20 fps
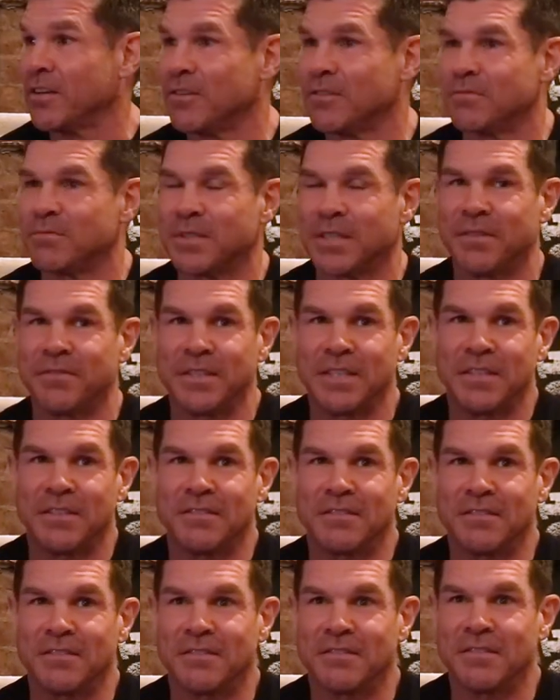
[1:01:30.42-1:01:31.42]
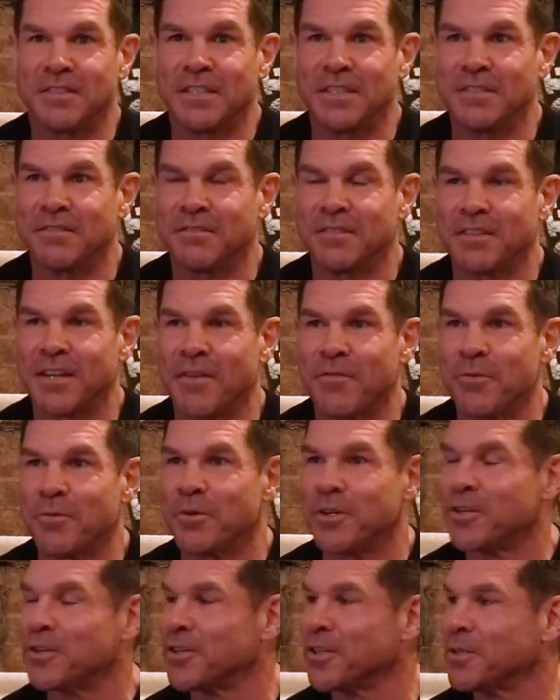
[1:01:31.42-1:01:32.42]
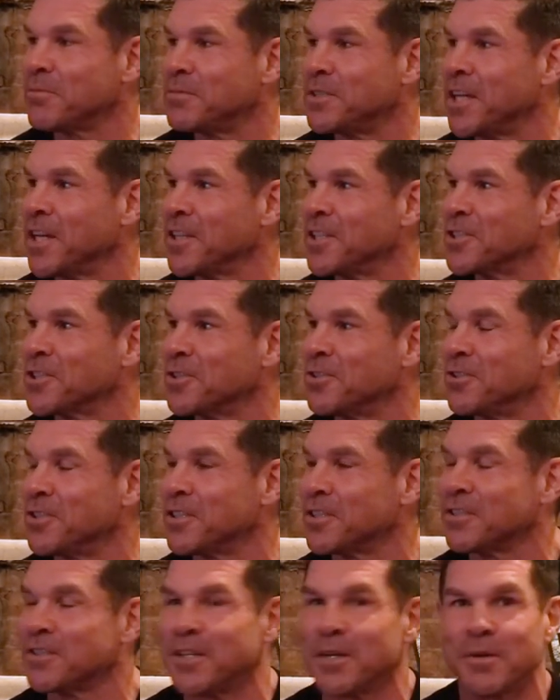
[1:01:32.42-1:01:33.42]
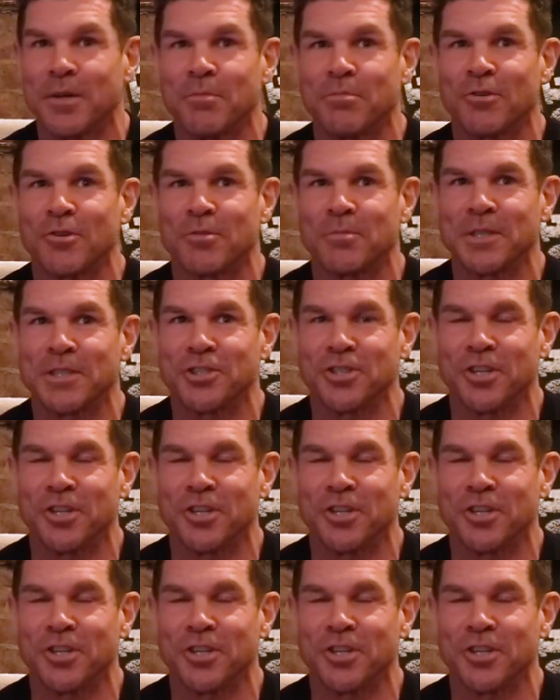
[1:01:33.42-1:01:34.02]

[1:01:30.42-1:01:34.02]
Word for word: know, but I mean, he everyone heard him tell his corner that he broke my